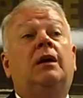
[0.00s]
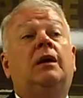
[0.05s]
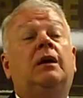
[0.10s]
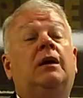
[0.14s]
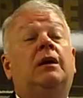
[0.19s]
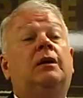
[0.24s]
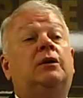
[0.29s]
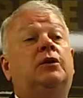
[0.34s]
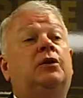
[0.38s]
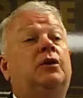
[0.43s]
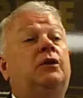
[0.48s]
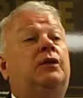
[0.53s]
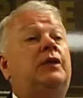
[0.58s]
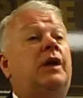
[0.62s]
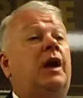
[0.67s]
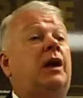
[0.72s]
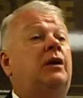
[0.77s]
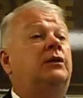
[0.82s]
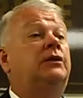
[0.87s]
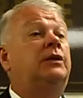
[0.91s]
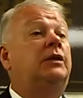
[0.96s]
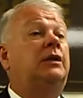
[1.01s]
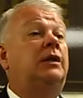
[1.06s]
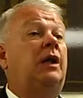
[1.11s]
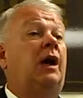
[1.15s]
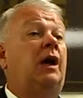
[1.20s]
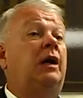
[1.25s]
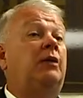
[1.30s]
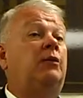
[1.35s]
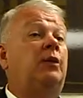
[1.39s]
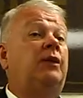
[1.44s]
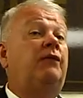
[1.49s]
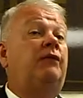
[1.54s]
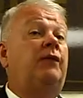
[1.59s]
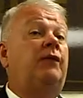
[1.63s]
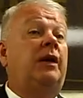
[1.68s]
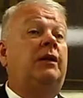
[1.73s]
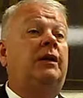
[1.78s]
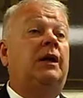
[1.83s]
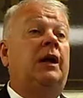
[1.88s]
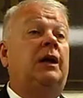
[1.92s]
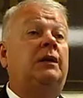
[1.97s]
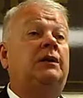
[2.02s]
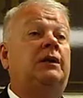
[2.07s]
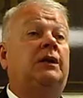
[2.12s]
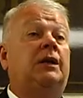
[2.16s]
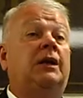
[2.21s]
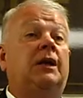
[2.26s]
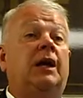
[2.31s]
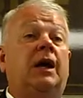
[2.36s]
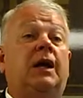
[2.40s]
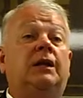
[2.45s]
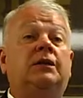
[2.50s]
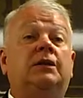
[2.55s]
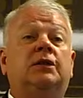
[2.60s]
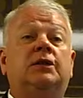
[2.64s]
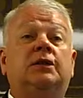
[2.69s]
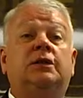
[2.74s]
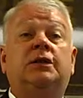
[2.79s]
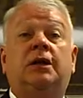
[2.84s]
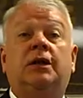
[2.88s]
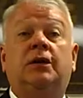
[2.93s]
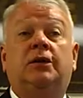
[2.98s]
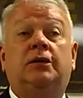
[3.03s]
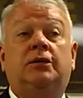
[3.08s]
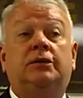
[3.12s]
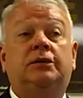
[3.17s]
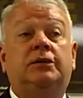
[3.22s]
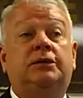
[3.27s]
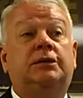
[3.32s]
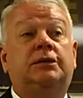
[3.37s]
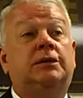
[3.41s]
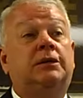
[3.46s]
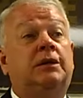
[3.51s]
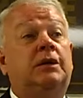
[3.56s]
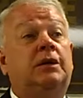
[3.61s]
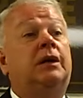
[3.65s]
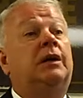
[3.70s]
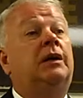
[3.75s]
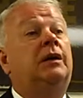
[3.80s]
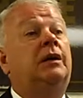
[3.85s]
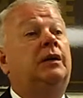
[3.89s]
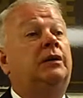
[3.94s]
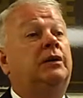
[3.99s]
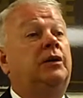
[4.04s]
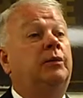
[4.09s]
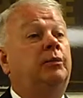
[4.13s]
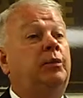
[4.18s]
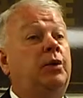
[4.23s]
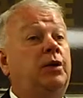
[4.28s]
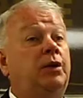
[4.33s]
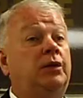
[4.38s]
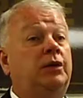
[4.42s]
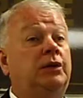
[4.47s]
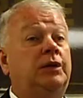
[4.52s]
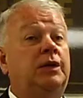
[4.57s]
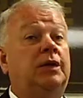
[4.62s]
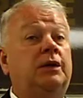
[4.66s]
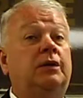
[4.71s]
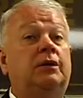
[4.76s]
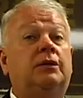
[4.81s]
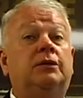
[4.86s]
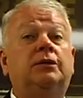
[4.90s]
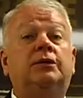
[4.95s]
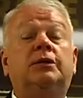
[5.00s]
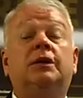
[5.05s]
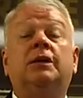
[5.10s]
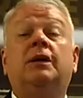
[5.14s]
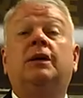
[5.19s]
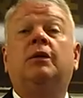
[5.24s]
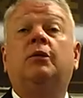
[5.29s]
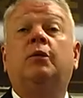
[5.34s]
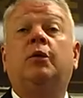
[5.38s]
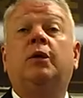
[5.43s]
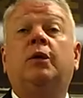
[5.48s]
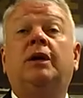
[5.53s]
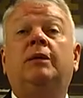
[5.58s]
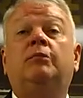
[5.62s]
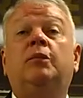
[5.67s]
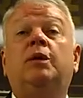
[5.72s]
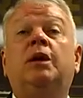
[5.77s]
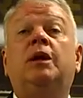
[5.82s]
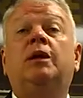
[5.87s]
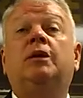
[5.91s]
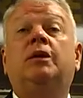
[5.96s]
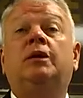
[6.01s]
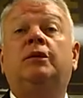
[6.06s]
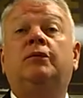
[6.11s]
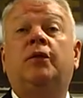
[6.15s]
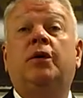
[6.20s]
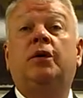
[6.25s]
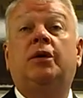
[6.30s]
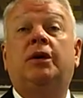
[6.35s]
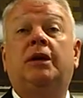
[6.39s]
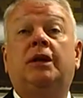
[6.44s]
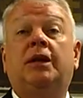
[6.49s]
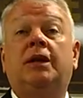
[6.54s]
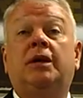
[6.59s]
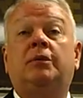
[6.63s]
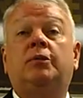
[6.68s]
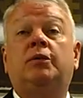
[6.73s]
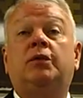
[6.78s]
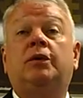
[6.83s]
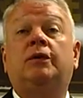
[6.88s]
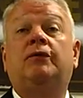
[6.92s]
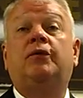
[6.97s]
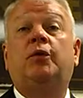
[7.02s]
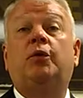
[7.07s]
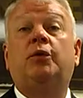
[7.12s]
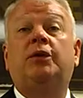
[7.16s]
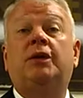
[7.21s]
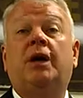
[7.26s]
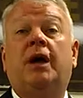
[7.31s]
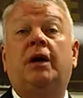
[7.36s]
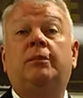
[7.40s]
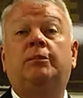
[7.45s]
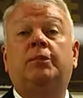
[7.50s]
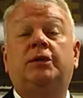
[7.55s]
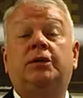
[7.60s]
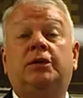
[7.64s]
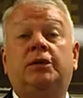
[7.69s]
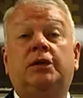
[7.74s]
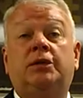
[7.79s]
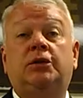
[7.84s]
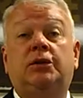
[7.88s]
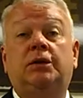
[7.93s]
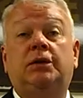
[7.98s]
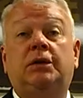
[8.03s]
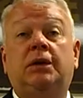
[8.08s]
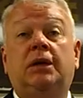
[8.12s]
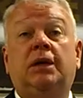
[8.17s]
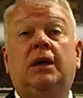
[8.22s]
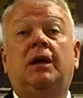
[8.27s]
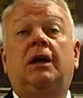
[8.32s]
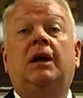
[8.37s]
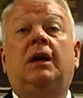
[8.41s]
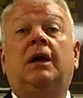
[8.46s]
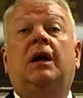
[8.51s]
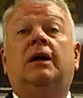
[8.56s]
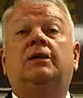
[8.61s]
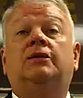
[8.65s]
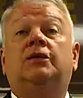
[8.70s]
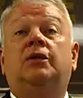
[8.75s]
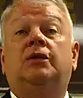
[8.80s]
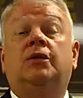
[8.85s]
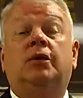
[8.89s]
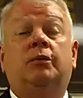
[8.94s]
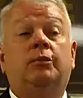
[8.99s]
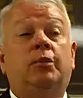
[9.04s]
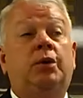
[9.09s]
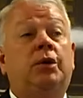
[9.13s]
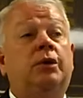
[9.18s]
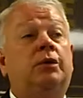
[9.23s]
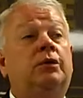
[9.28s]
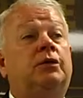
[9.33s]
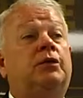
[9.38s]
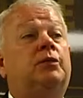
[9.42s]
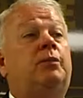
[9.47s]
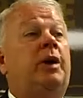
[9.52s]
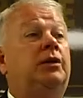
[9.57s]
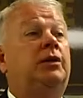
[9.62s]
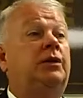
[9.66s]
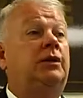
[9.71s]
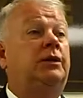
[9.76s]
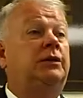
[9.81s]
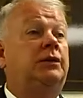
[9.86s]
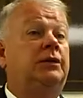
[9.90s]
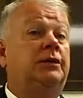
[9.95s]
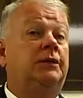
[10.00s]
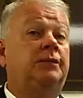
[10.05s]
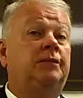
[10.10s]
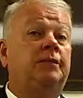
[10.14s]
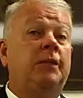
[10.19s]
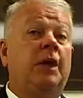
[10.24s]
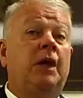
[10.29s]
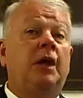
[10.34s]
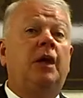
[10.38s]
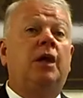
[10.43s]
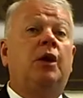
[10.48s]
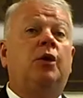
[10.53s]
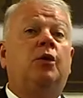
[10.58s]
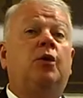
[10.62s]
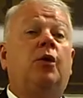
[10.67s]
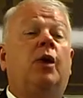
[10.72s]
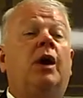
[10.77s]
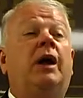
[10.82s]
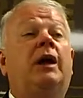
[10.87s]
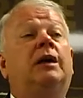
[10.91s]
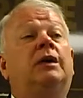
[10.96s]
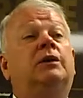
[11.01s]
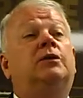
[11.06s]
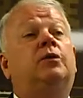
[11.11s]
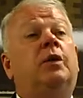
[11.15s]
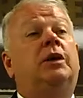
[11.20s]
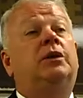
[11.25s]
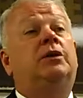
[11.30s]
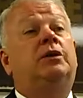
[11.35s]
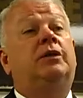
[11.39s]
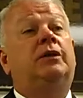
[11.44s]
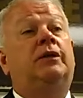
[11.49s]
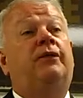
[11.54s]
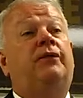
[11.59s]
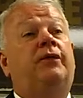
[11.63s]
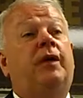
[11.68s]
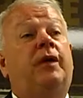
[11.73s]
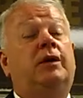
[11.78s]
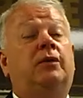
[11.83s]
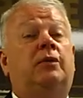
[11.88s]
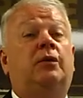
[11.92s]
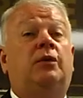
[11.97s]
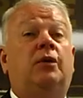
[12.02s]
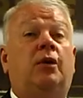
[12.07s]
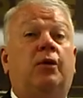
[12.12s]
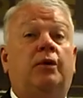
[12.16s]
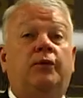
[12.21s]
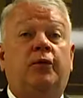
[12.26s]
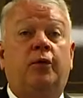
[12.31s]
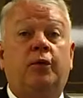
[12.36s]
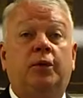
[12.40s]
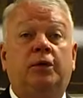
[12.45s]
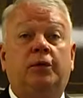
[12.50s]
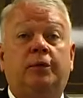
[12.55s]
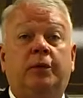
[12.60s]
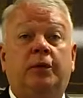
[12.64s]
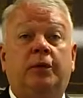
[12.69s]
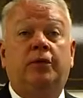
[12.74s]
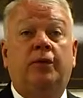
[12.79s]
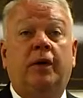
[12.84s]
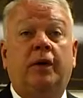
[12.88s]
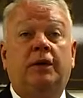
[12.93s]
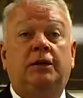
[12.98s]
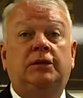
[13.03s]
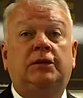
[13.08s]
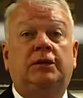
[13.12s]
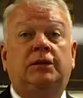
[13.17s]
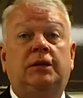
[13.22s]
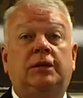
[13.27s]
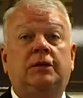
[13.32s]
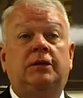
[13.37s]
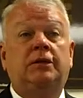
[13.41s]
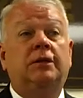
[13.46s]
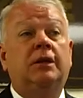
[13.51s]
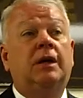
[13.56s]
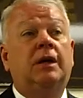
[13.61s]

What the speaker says: In 2009, we found out that he had the skills, computer skills. We converted him to a full-time position as a computer specialist. Greg has went to the Federal Law Enforcement Training Center